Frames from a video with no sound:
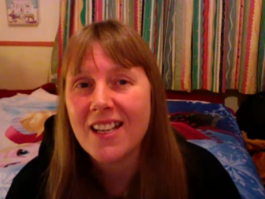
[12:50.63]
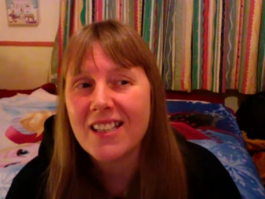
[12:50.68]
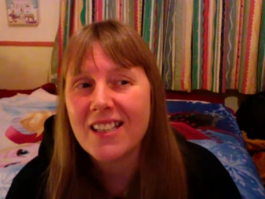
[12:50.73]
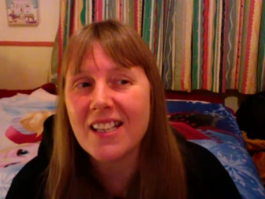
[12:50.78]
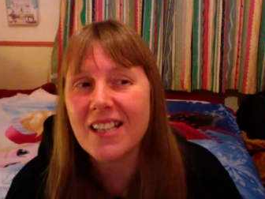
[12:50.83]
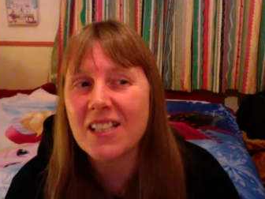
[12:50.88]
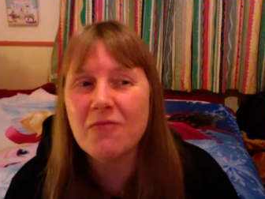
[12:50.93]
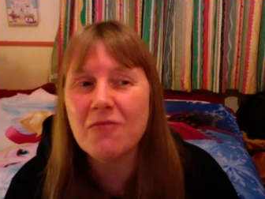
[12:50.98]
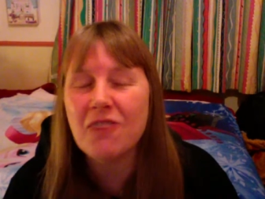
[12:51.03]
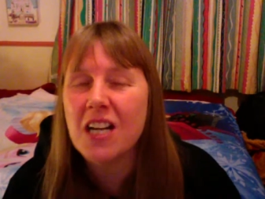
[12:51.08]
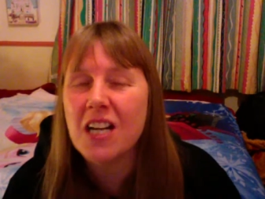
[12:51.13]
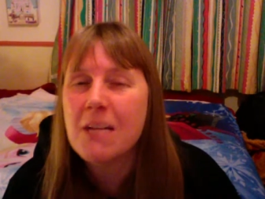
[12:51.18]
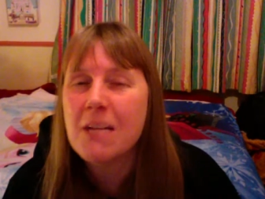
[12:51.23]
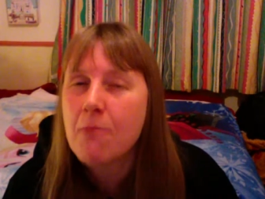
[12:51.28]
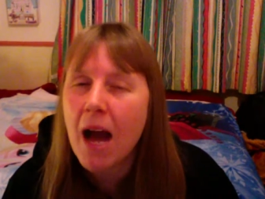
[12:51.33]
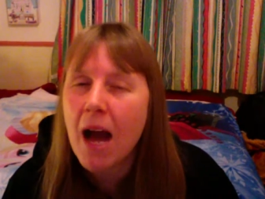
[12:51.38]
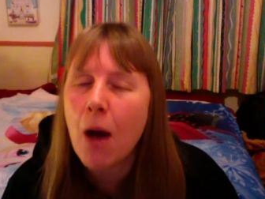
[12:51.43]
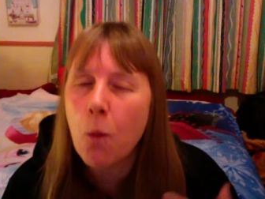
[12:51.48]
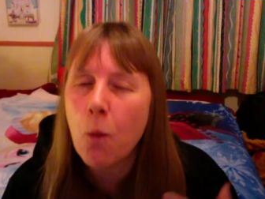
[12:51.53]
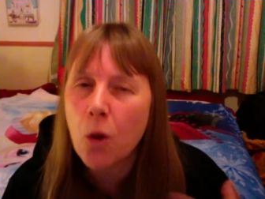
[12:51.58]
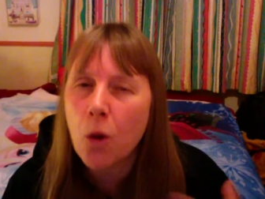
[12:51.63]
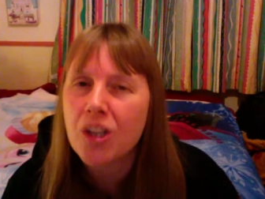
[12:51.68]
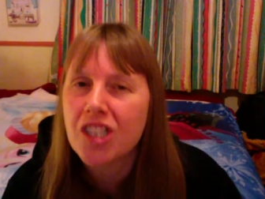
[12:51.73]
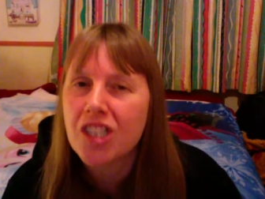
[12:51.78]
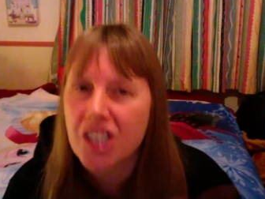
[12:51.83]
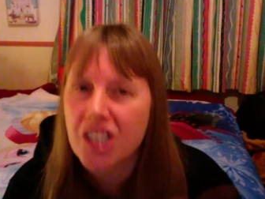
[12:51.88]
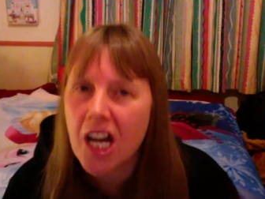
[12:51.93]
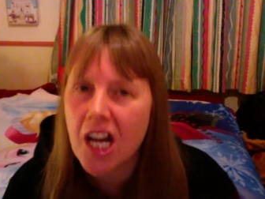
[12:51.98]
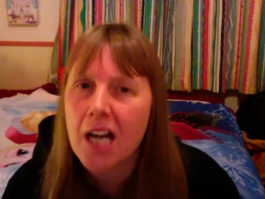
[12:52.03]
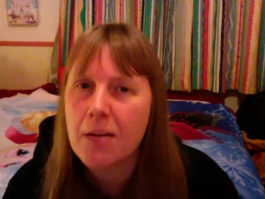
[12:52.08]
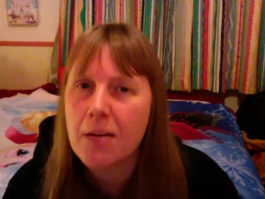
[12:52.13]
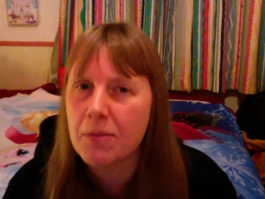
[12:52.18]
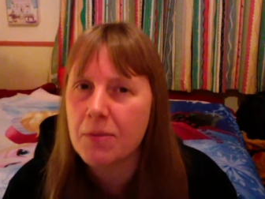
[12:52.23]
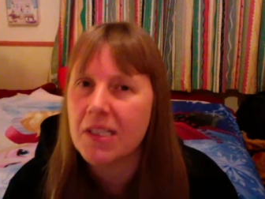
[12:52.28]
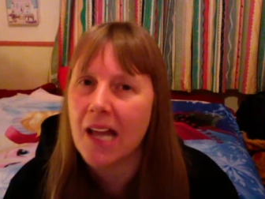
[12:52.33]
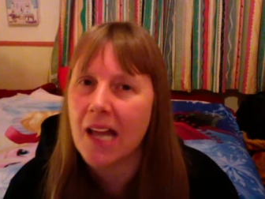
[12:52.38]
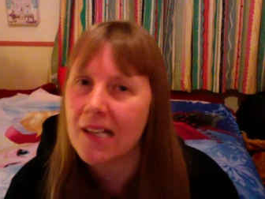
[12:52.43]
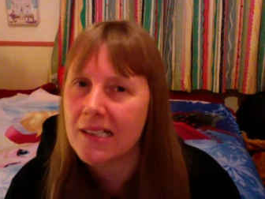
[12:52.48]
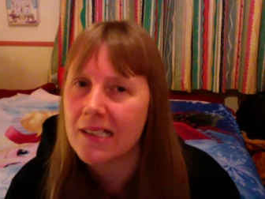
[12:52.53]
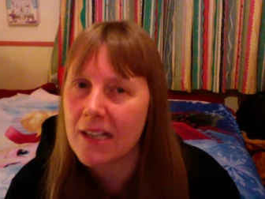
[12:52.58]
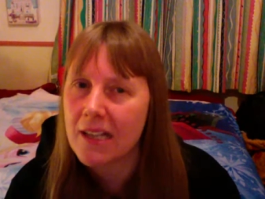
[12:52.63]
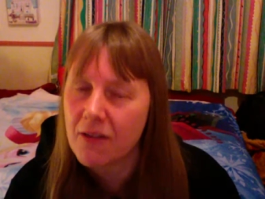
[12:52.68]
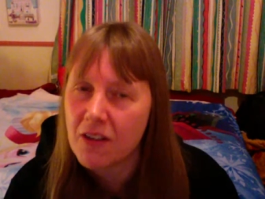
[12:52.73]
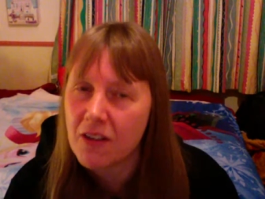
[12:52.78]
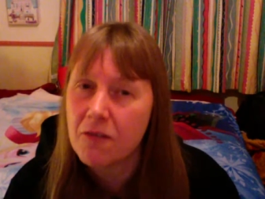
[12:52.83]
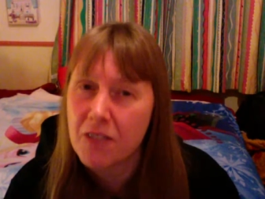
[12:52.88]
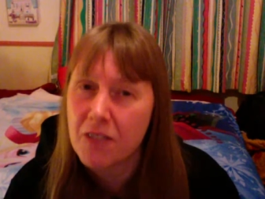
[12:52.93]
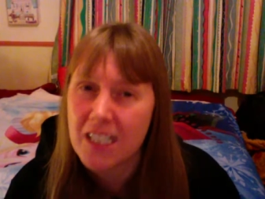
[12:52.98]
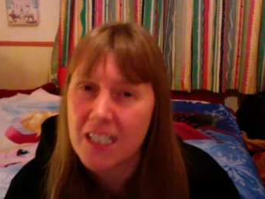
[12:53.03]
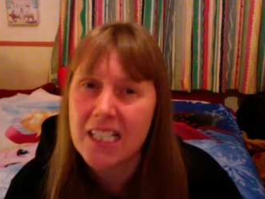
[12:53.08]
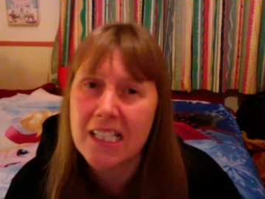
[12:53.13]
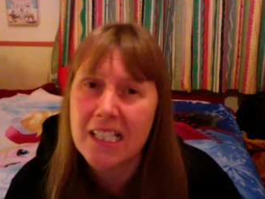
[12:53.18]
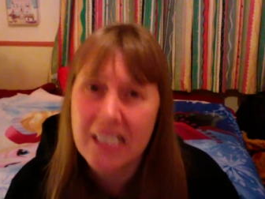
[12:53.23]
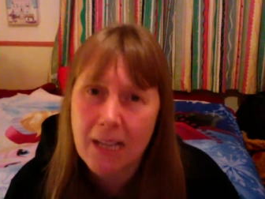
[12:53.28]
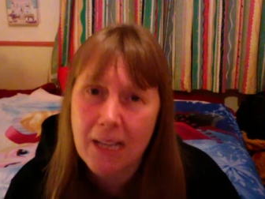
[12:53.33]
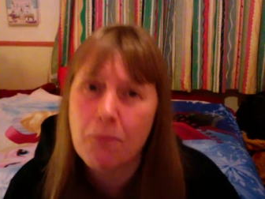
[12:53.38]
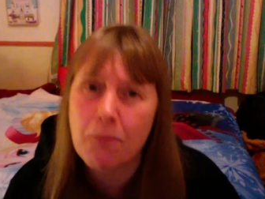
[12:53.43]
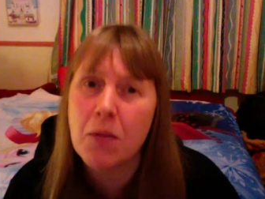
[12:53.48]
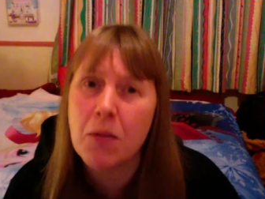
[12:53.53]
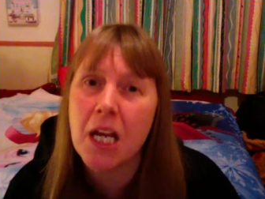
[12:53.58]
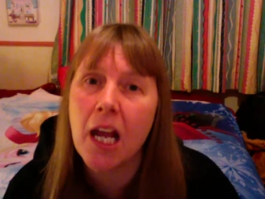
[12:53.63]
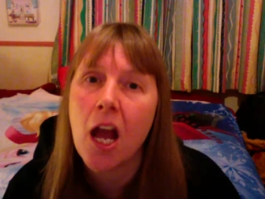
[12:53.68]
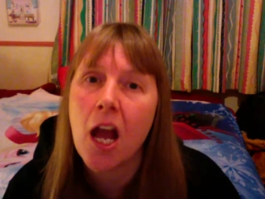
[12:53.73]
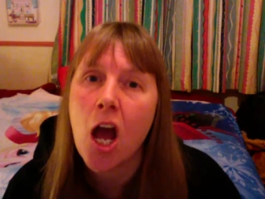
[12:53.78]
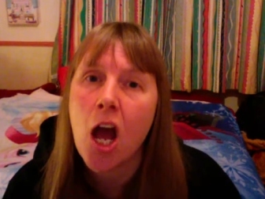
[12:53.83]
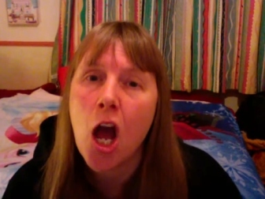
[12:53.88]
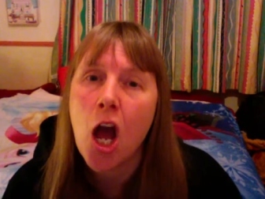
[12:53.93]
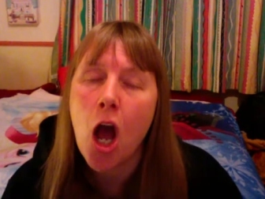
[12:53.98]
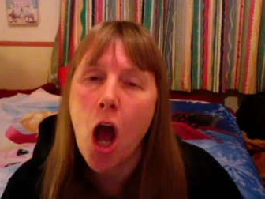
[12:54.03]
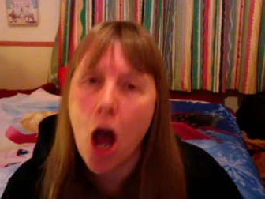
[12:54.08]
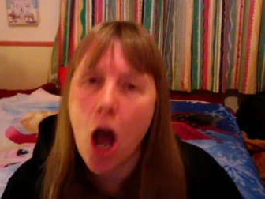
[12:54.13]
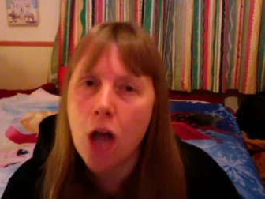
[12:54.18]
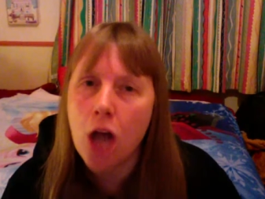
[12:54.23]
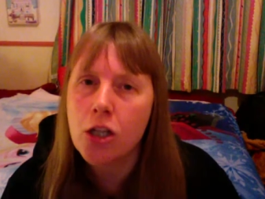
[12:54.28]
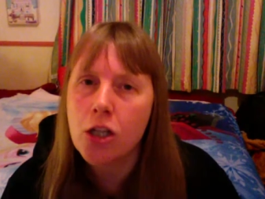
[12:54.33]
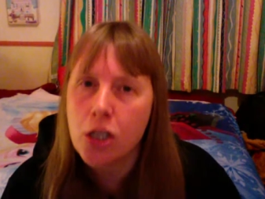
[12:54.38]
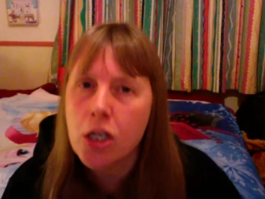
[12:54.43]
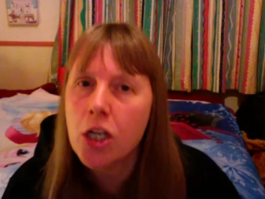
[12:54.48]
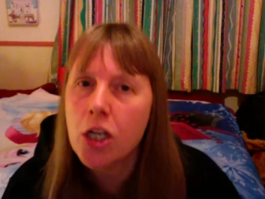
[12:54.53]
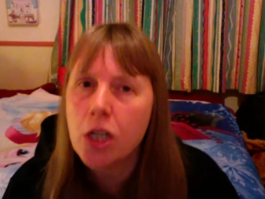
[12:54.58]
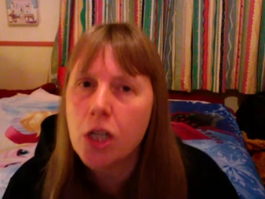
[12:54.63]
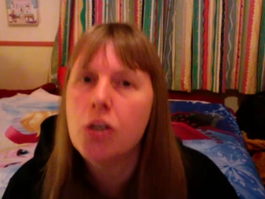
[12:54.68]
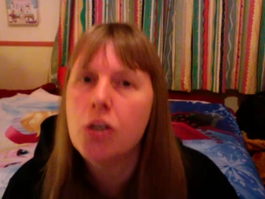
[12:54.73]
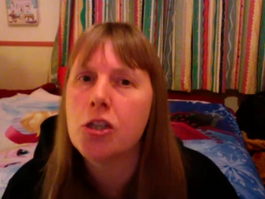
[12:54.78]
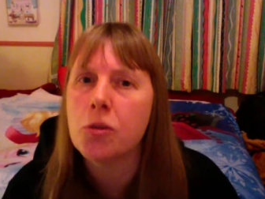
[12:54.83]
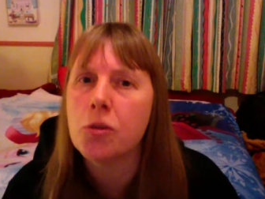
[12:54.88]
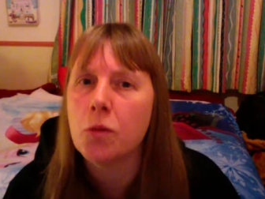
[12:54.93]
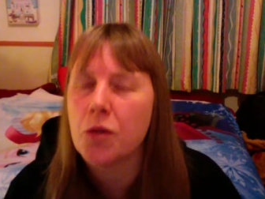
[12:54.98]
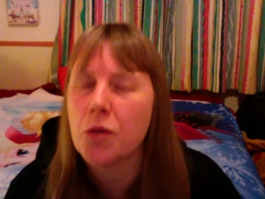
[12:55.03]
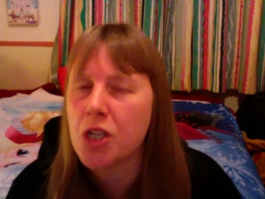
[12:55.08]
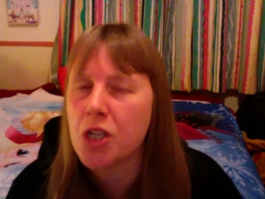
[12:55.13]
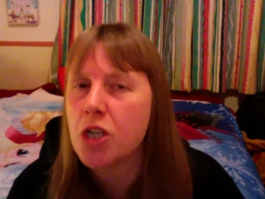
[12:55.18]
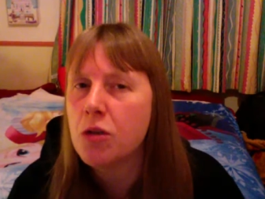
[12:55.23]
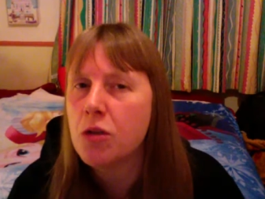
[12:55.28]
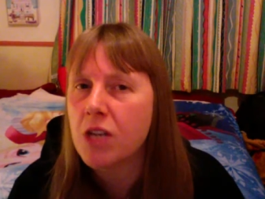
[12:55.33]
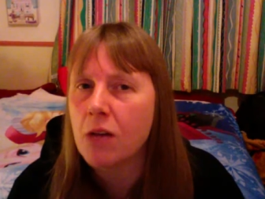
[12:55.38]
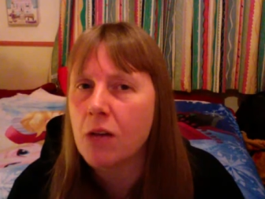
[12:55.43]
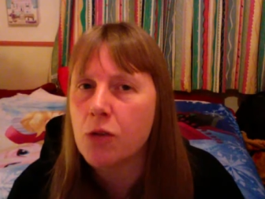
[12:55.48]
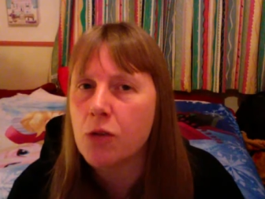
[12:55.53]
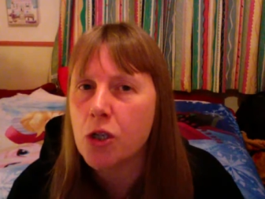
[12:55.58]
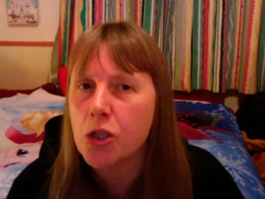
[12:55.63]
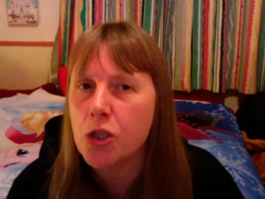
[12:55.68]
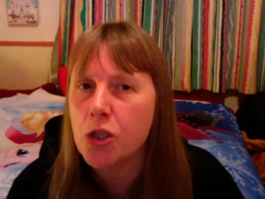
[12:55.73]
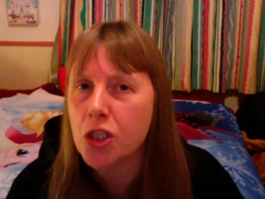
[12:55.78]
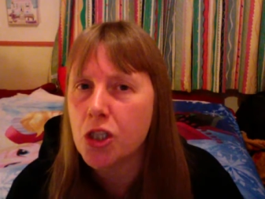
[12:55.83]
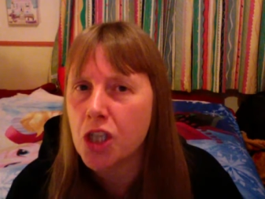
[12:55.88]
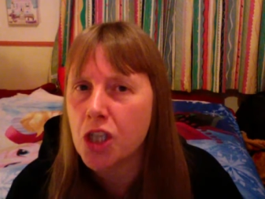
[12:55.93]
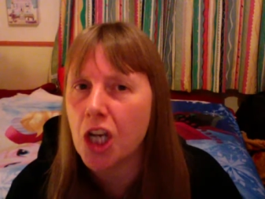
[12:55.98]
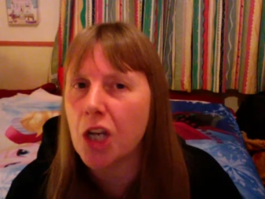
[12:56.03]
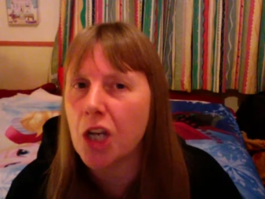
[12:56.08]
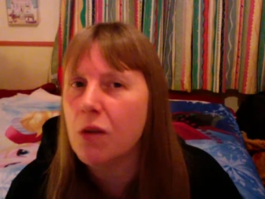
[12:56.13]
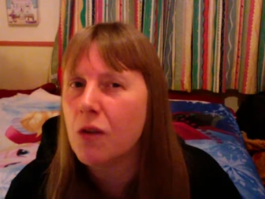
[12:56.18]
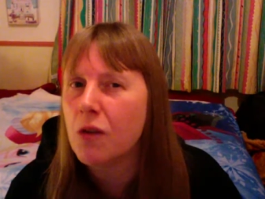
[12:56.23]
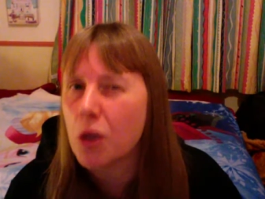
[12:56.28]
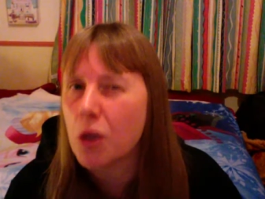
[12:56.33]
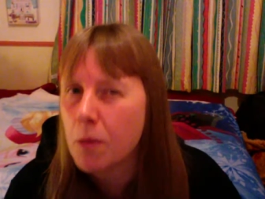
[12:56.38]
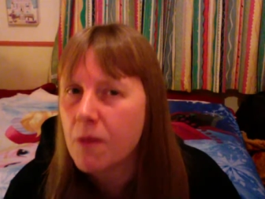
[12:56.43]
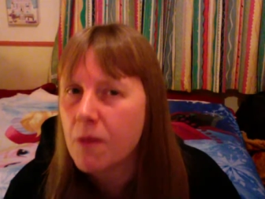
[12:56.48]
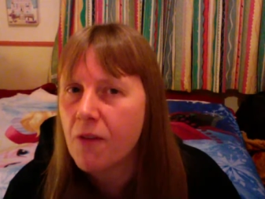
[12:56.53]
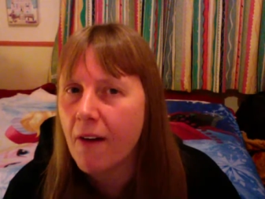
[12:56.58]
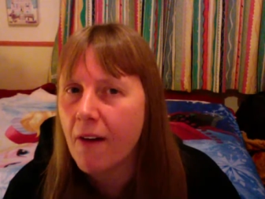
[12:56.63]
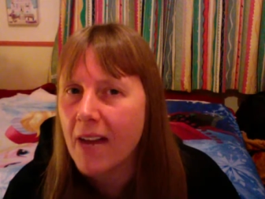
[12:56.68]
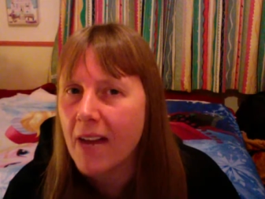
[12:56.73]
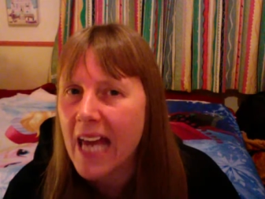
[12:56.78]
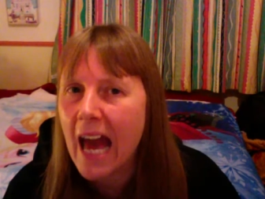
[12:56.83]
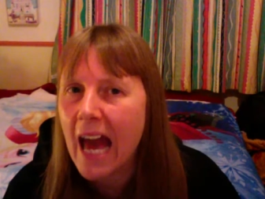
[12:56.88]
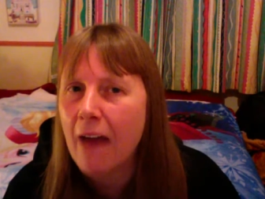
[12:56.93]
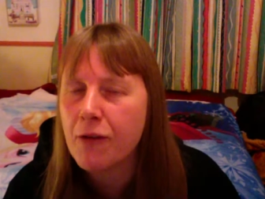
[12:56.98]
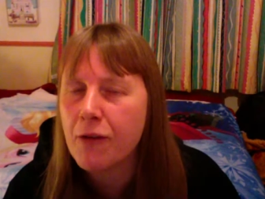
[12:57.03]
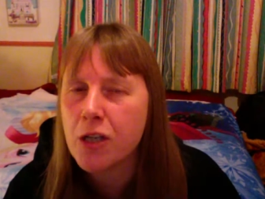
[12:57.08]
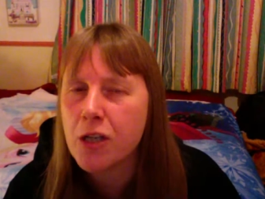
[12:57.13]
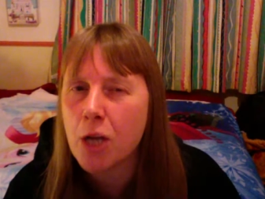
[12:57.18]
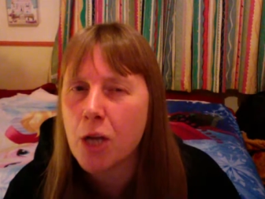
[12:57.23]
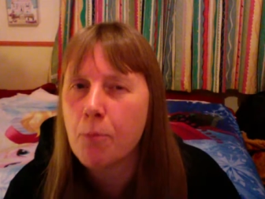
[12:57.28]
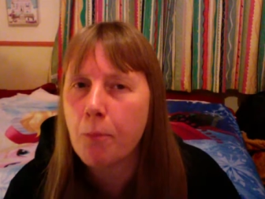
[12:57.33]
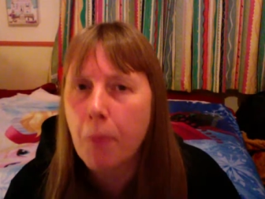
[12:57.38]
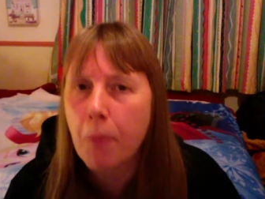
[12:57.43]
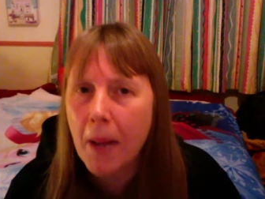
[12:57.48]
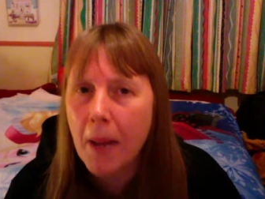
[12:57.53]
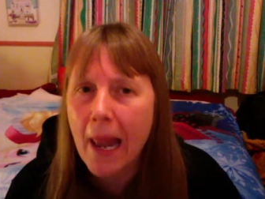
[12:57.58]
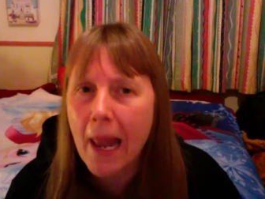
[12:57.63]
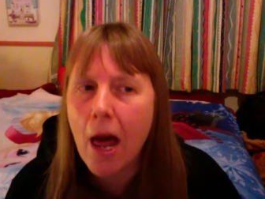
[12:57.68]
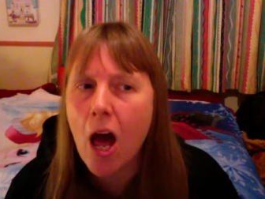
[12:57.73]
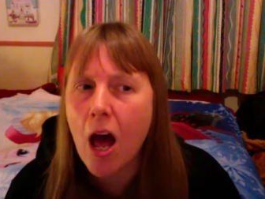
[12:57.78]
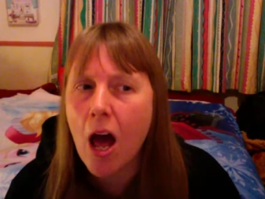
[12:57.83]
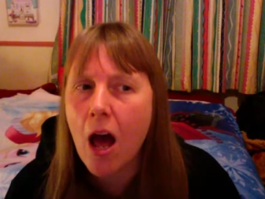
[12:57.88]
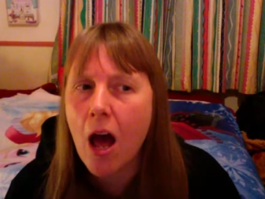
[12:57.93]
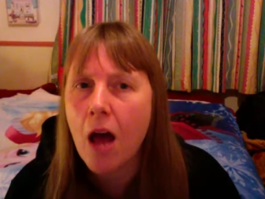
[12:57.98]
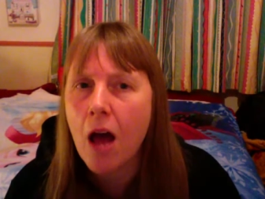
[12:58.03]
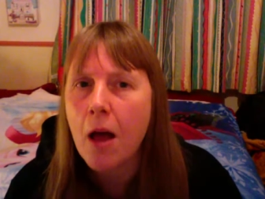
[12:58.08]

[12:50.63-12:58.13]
Doesn't really matter what circumstance it is. If it's something unusual that you don't usually do, you've got to be very careful you don't blur